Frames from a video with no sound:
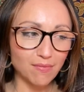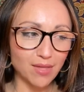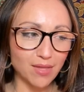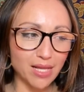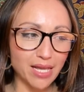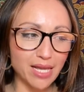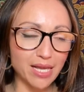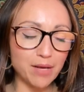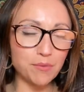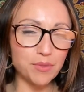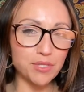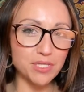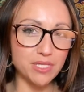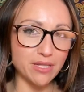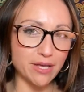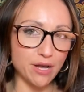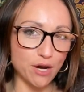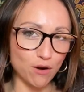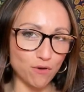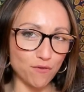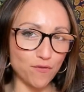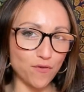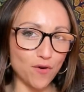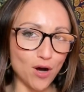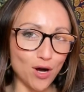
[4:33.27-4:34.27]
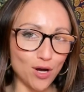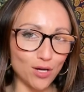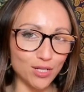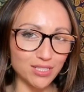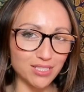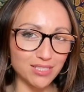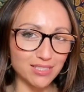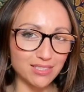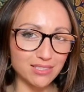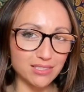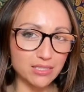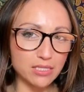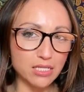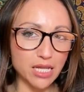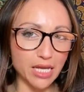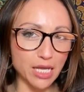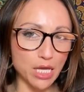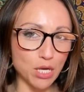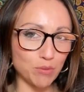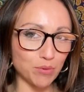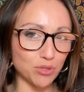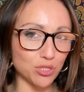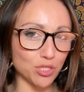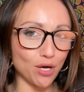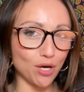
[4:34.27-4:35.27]
it was their fault, like
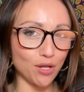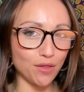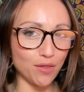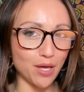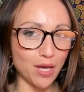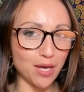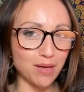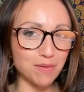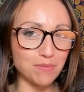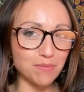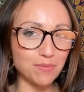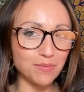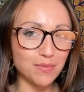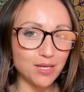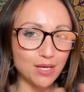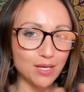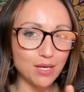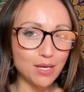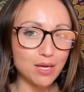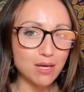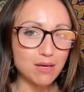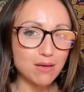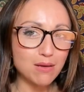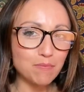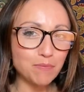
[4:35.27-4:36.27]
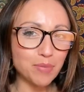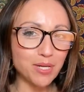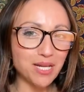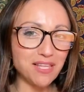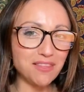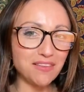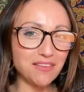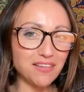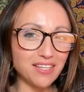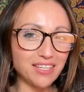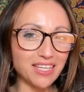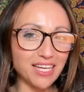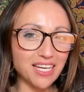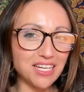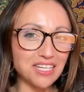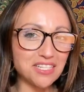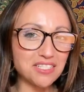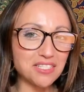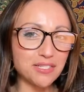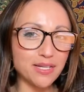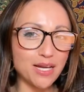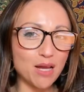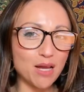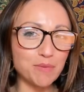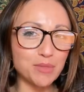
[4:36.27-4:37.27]
it was all them. But I think that
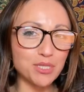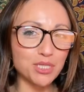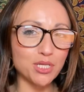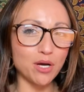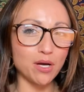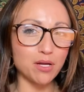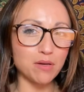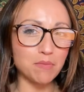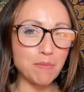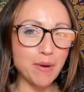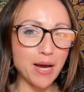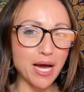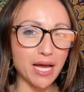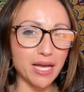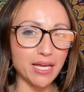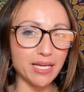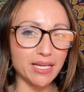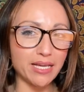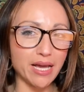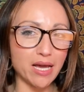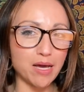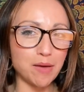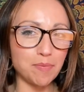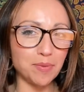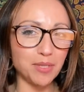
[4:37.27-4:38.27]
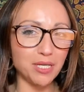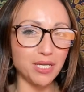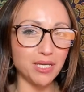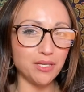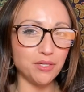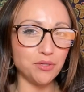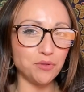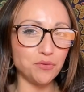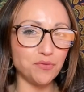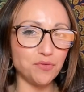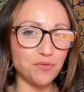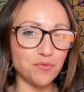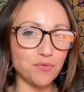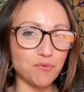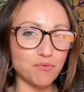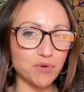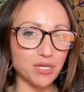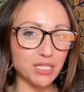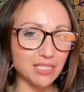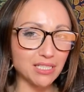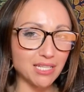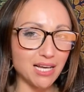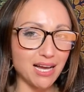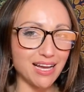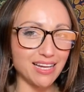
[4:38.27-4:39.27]
as time has gone by, Cappy, you've
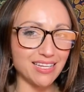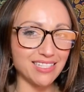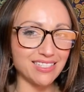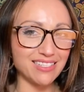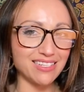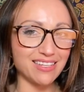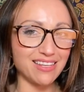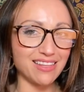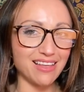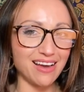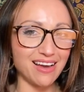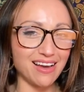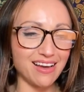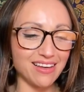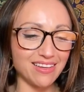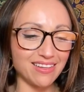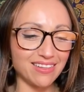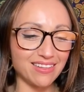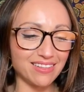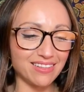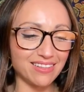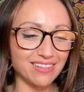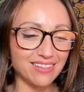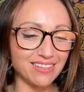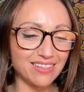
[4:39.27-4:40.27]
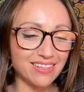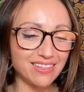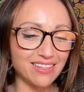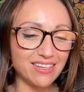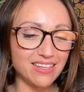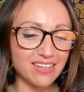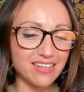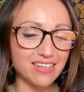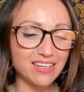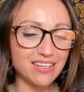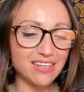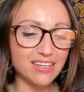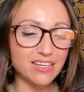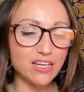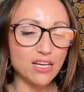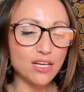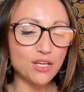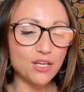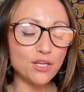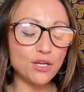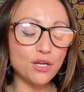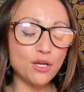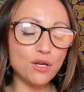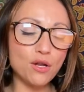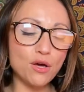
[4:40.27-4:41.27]
realized that,
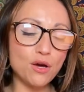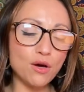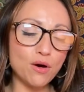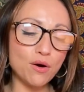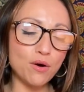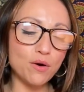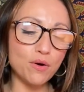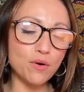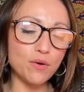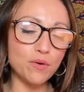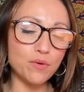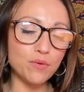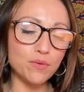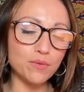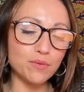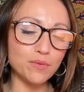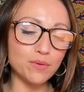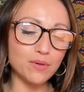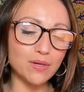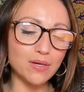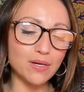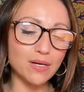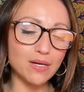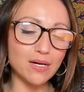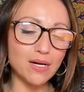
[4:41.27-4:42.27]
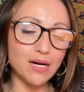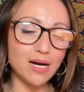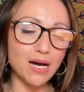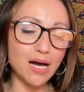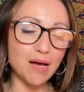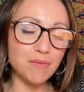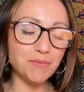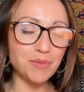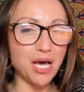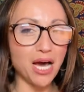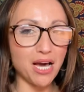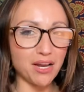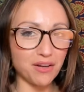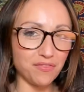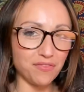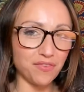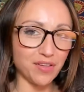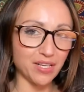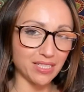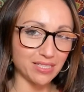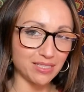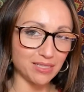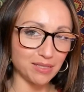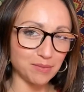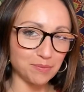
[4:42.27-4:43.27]
I'm not a
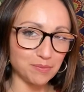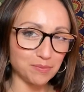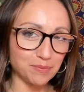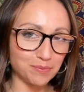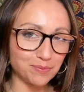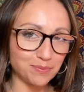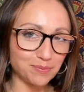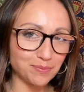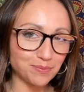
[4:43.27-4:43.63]
victim.